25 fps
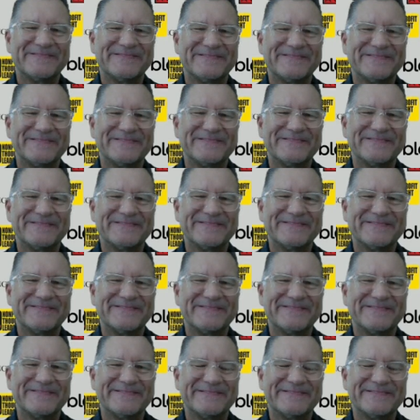
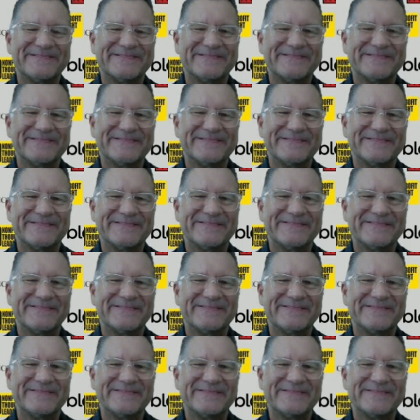
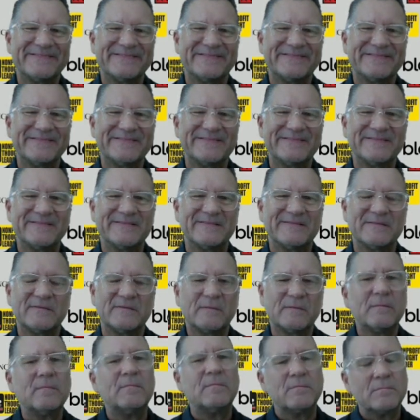
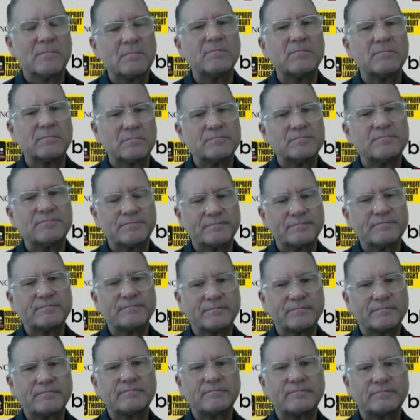
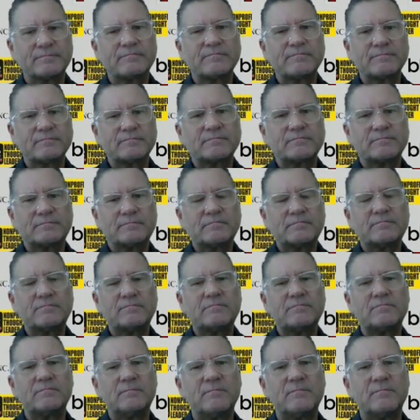(not speaking)